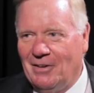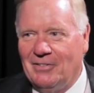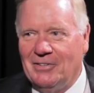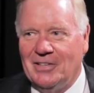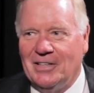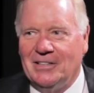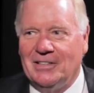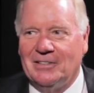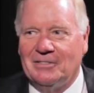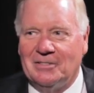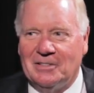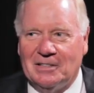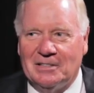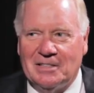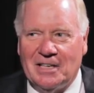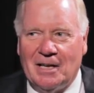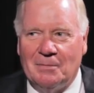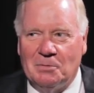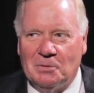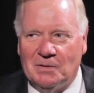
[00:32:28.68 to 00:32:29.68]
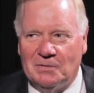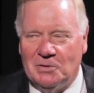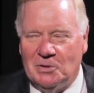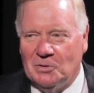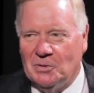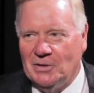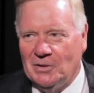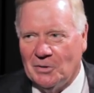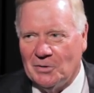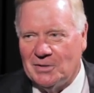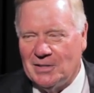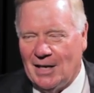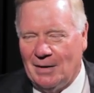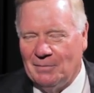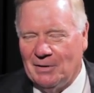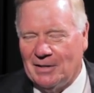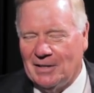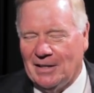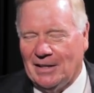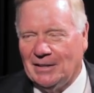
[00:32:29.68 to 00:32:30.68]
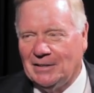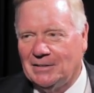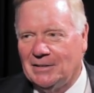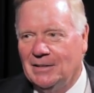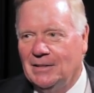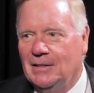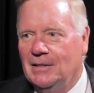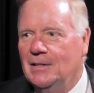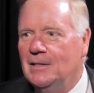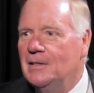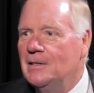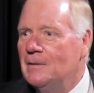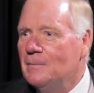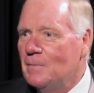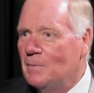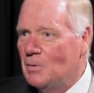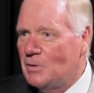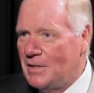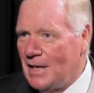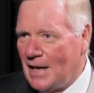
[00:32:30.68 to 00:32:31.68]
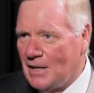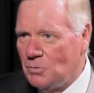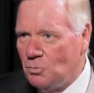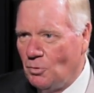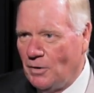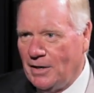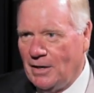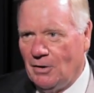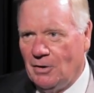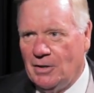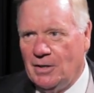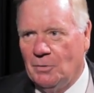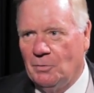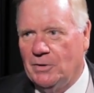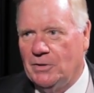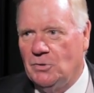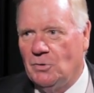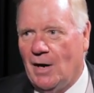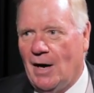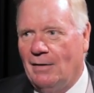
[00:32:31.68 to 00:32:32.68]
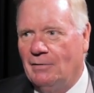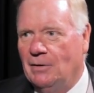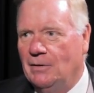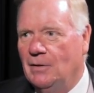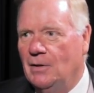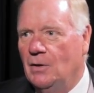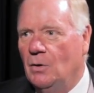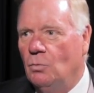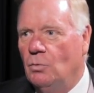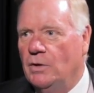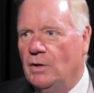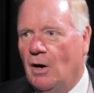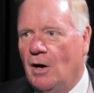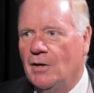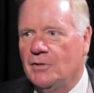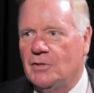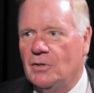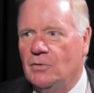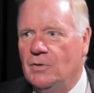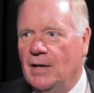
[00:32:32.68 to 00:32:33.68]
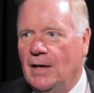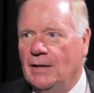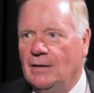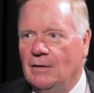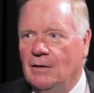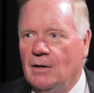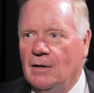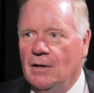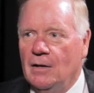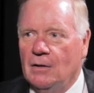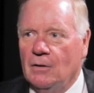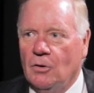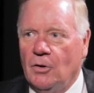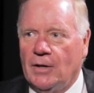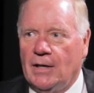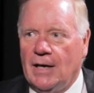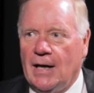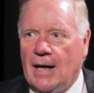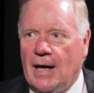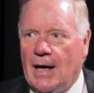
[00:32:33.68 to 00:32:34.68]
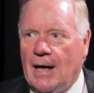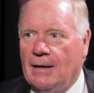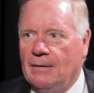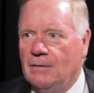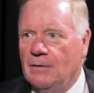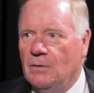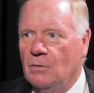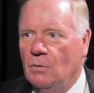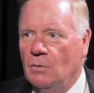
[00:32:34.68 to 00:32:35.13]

everything that's capable of doing those type of things. But that's one area that we drive in. We also then look at